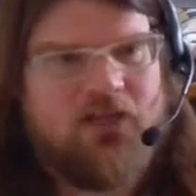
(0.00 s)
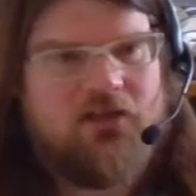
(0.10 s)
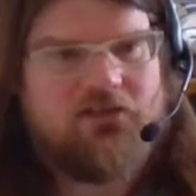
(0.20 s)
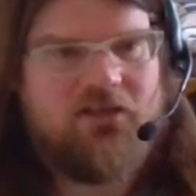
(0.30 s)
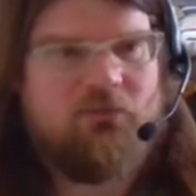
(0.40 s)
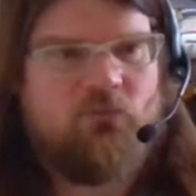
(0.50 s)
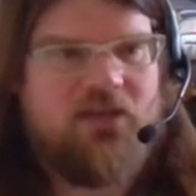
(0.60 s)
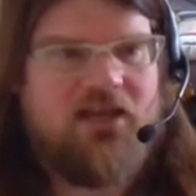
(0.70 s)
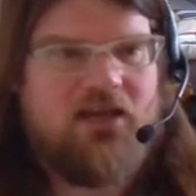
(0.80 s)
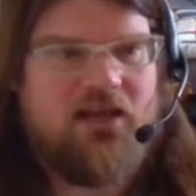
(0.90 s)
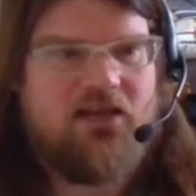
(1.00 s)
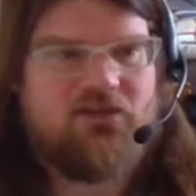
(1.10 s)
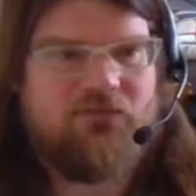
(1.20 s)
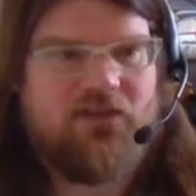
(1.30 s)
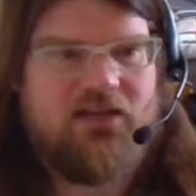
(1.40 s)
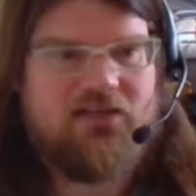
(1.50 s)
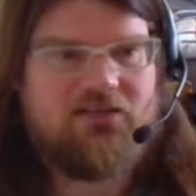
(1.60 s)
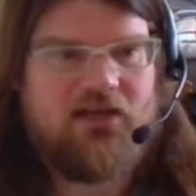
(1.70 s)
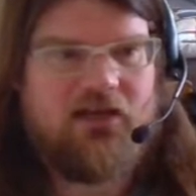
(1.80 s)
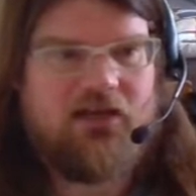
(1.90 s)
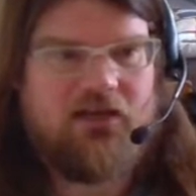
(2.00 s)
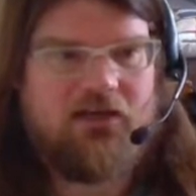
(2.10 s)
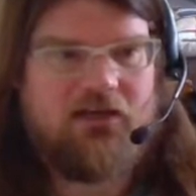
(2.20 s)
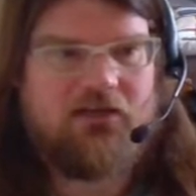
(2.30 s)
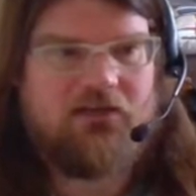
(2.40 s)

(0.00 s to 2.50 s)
So then within each of these little